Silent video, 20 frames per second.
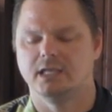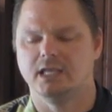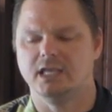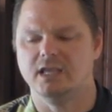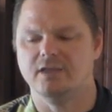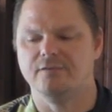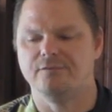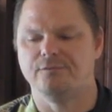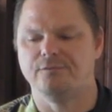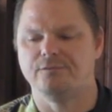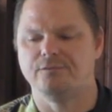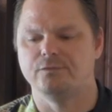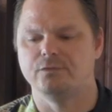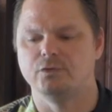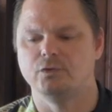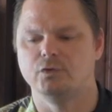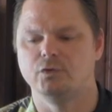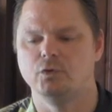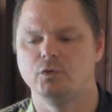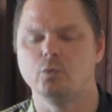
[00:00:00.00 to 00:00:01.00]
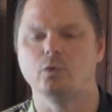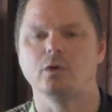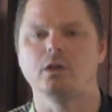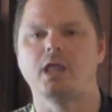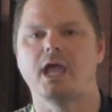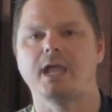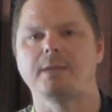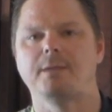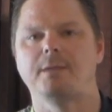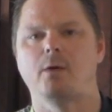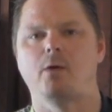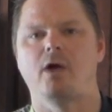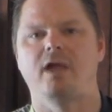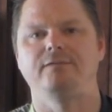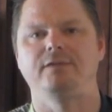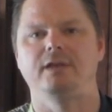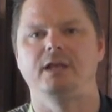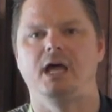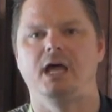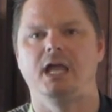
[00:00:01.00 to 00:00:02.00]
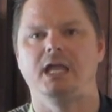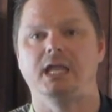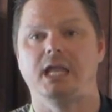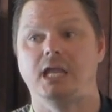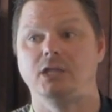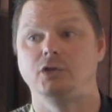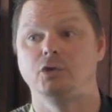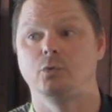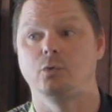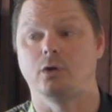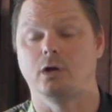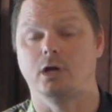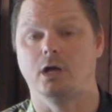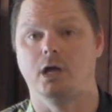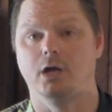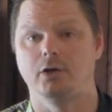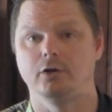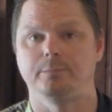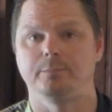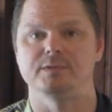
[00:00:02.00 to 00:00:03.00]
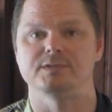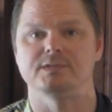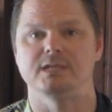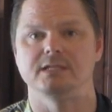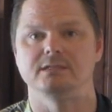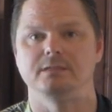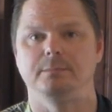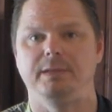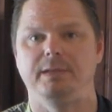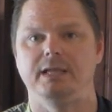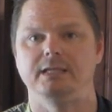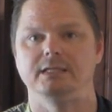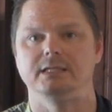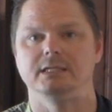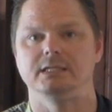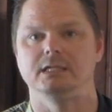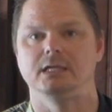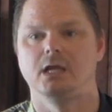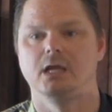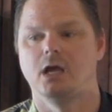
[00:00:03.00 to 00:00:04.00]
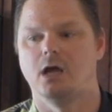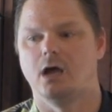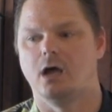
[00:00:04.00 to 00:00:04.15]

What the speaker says: If you are like my wife and I, and you are 100% dependent